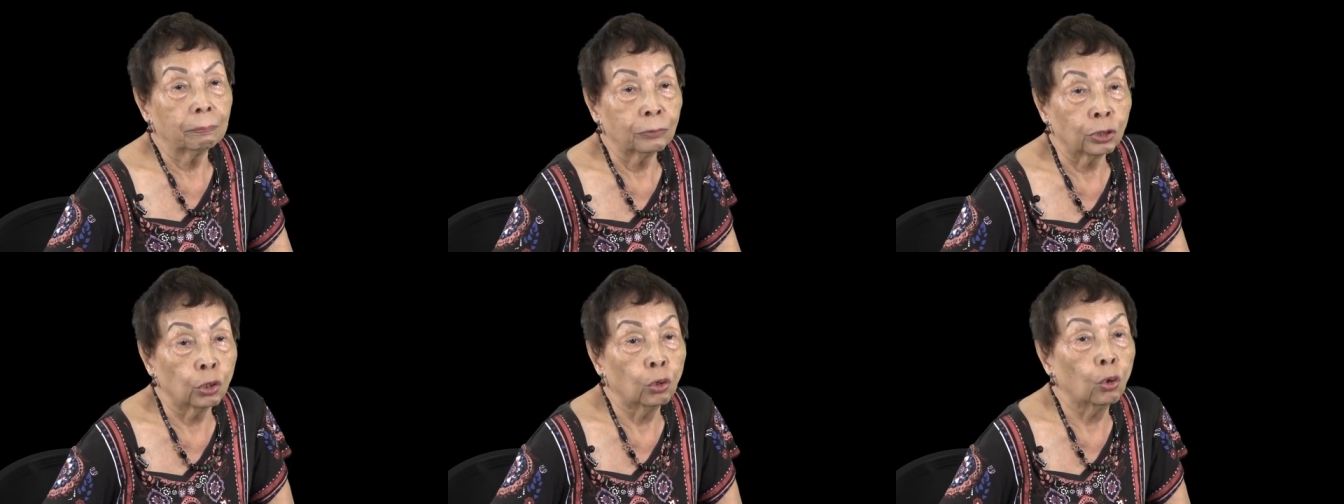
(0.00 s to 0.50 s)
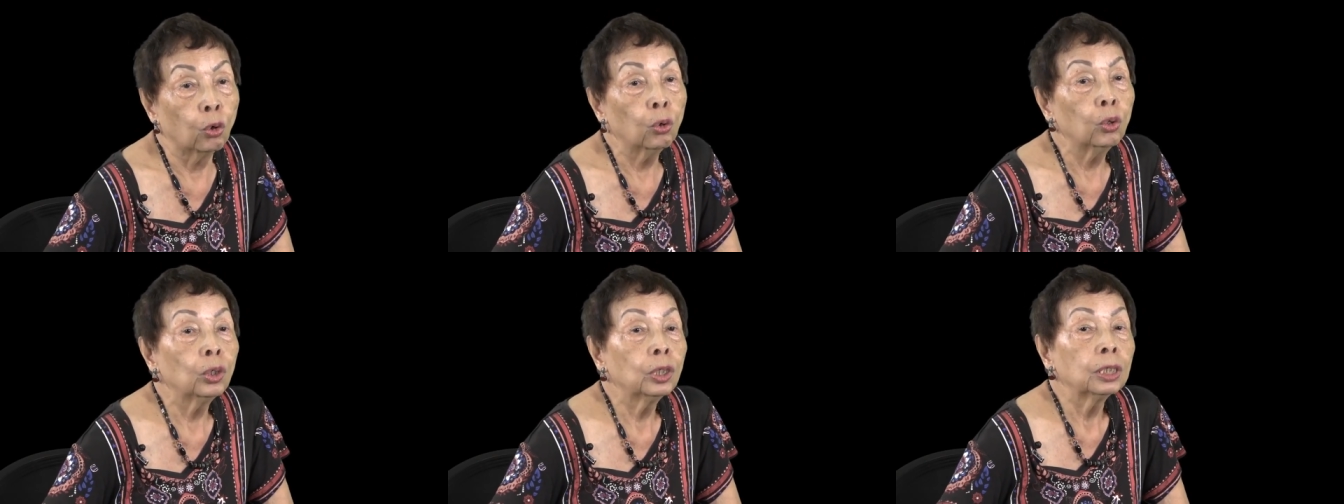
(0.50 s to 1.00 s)

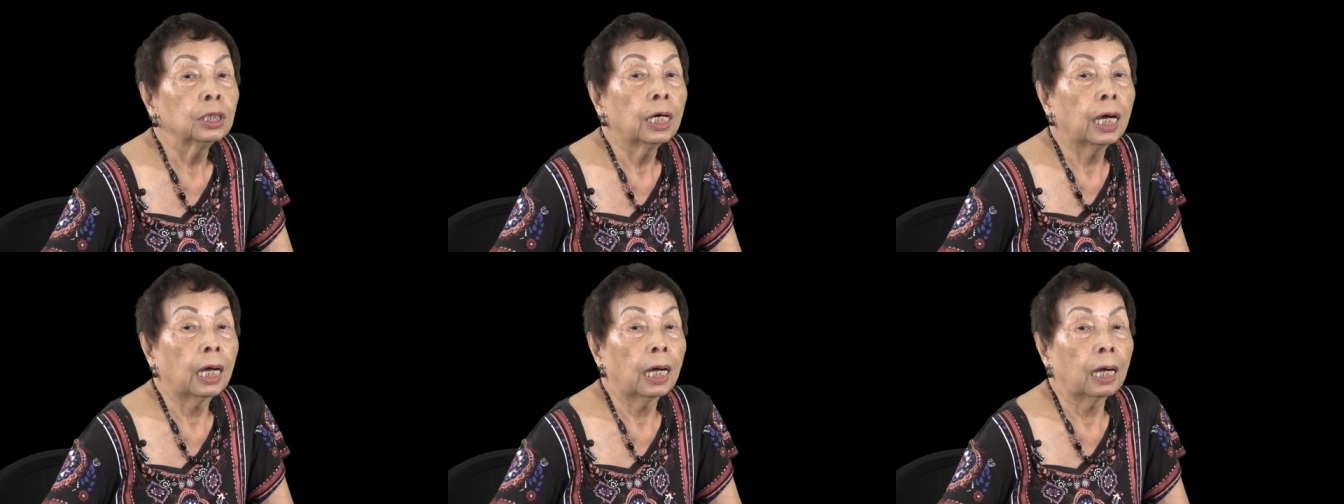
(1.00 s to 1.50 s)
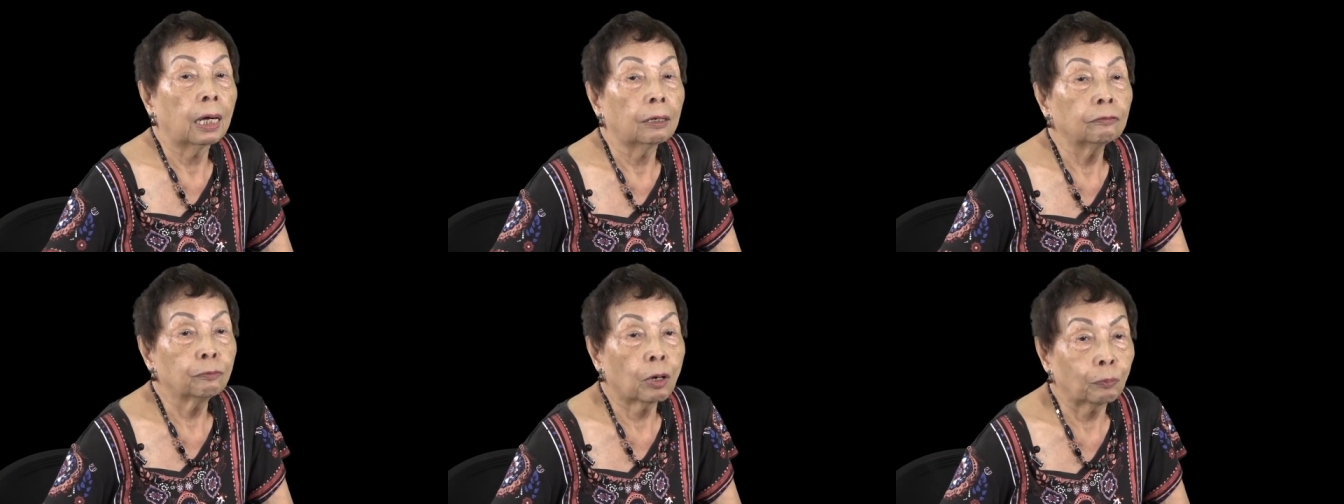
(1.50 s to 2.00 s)
new
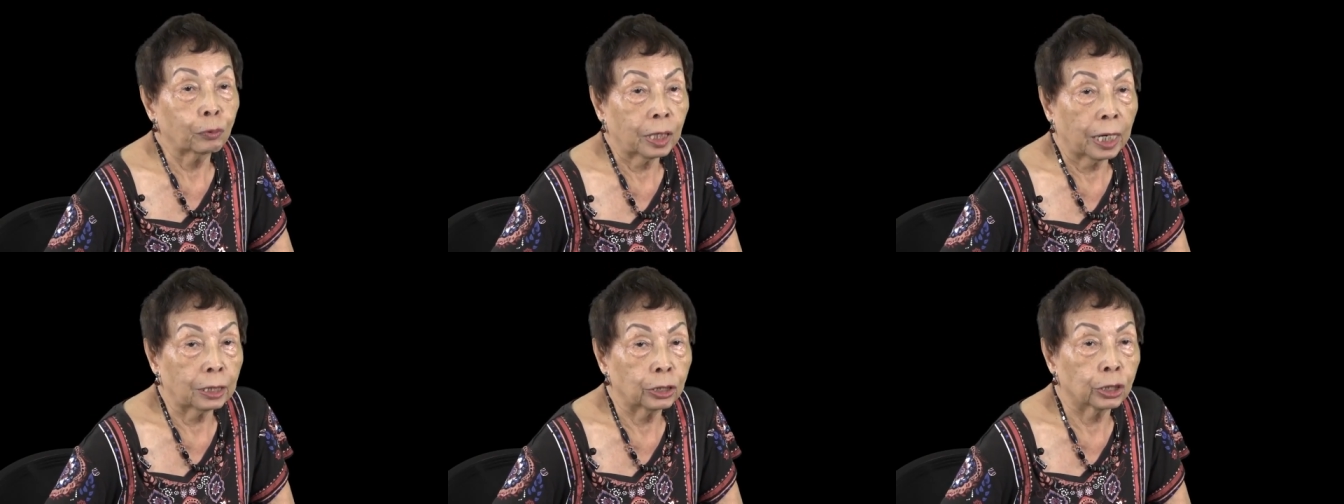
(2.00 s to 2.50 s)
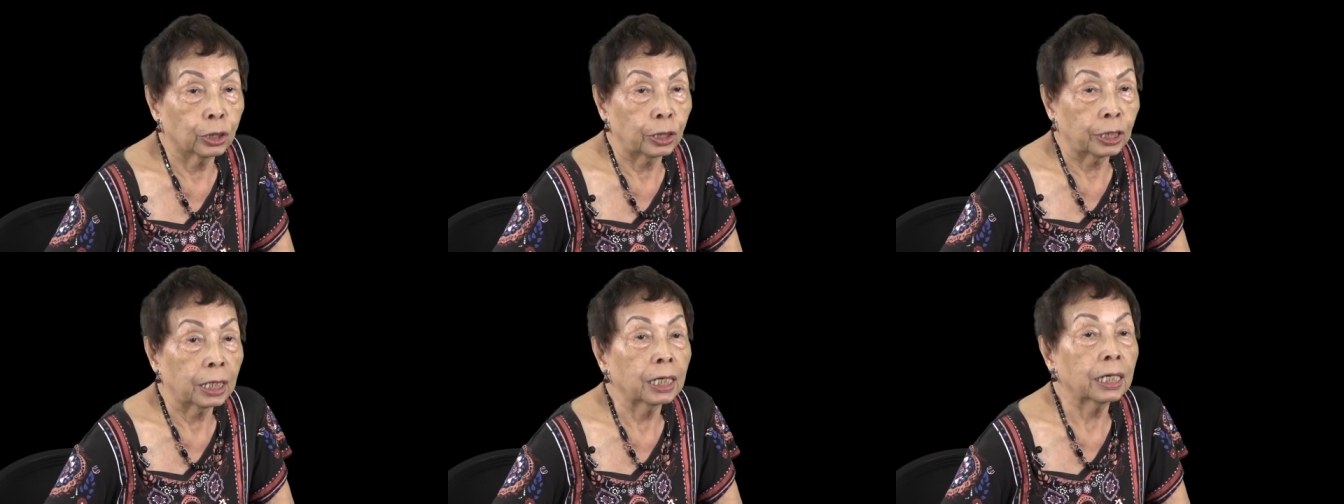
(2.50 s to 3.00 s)

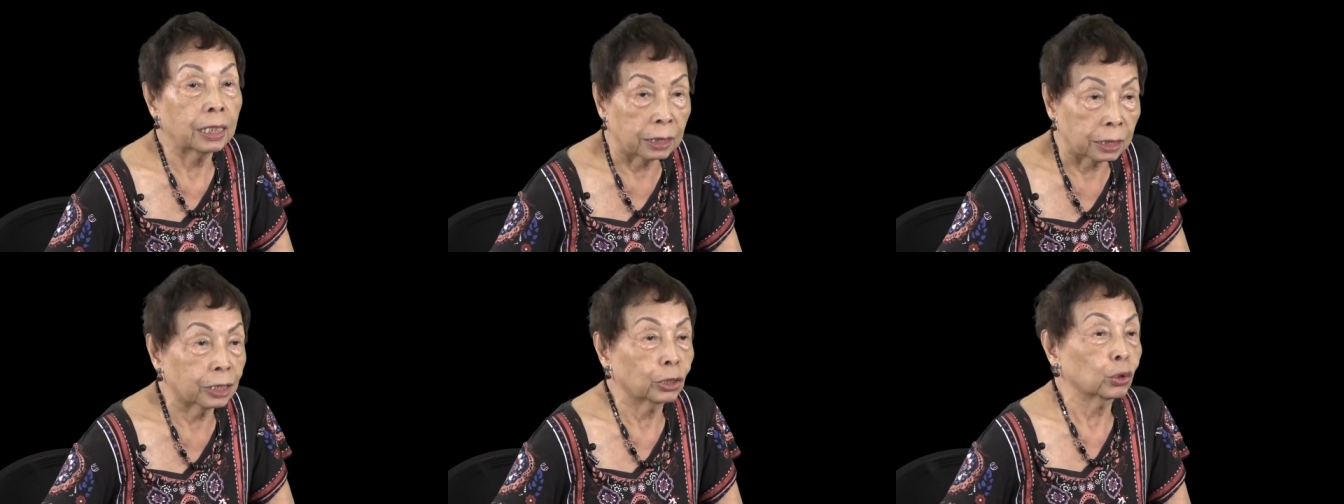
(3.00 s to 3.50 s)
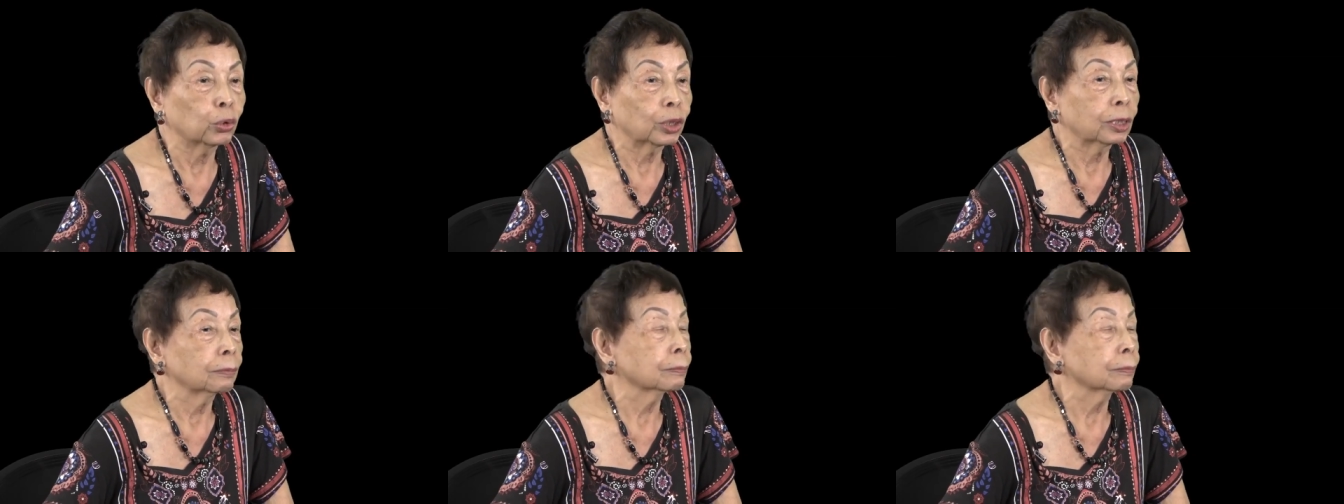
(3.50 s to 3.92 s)
Population Institute.